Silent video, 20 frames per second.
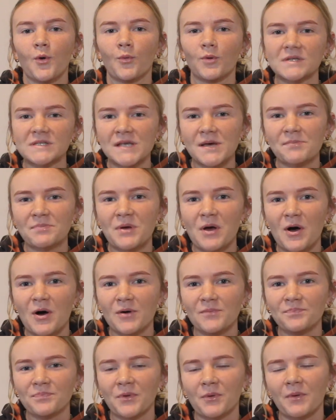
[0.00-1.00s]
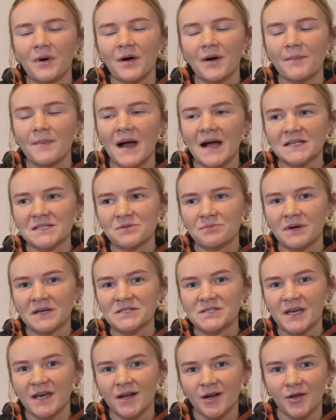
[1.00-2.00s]
What's up, y'all? Welcome back to my
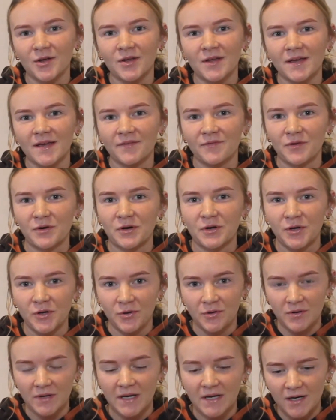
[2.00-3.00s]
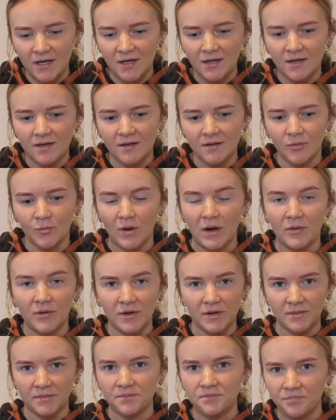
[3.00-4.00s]
channel. If you're new here,
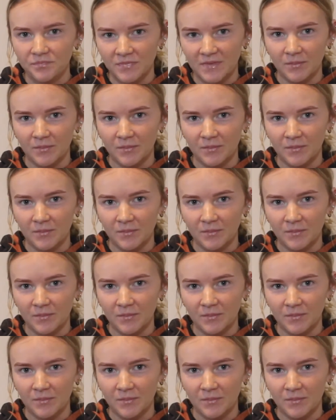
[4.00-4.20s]
welcome.